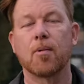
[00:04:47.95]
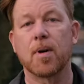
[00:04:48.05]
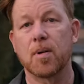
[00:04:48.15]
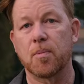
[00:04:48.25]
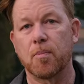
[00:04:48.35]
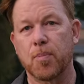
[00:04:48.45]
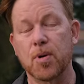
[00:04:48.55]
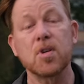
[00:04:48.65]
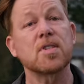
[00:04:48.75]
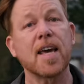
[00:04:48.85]
we
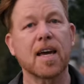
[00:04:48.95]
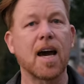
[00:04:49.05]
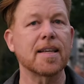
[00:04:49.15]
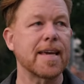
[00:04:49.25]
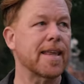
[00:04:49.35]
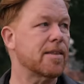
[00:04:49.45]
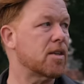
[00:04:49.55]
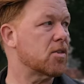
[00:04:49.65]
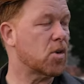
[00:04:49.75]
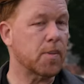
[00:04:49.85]
produce that content,
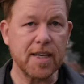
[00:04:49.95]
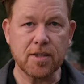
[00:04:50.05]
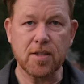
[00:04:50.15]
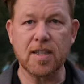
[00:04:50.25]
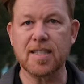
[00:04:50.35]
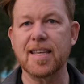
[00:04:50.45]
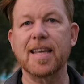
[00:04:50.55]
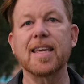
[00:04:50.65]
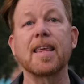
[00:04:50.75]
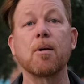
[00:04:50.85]
distribute it to the
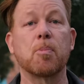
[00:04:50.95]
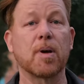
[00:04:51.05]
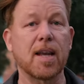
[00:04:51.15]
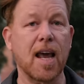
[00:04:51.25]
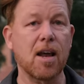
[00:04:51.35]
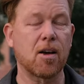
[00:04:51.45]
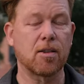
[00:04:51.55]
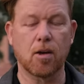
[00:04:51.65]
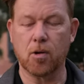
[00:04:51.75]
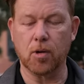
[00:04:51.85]
city. They would put it out
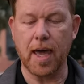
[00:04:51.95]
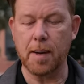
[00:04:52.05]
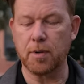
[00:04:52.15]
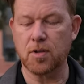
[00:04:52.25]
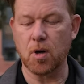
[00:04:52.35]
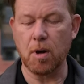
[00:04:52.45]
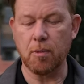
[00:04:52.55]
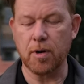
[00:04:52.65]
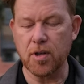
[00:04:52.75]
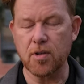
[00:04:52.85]
on local cable. So we
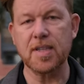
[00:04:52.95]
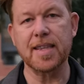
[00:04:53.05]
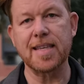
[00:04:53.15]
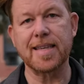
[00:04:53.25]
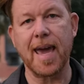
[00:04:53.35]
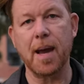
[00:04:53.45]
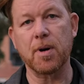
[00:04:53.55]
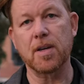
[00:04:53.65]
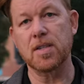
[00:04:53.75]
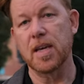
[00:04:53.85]
were using these
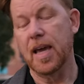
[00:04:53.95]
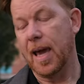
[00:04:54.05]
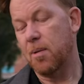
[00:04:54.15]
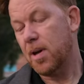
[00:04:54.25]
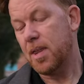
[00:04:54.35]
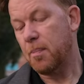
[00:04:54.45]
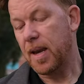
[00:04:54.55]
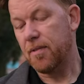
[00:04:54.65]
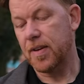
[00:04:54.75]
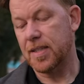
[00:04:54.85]
cameras. And one of the
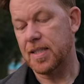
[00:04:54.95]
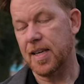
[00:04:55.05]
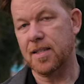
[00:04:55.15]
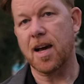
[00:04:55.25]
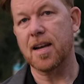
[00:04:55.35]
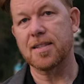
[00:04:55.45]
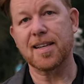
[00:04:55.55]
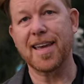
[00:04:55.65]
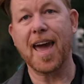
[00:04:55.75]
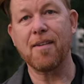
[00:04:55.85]
benefits is,
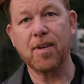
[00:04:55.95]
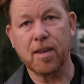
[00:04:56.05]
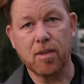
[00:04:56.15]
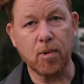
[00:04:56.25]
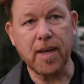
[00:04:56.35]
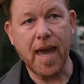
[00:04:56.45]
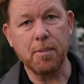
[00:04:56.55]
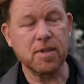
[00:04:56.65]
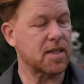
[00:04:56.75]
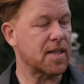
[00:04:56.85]
honestly, having three
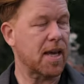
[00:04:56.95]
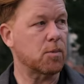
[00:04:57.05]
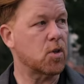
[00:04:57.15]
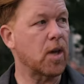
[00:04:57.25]
cameras the same, two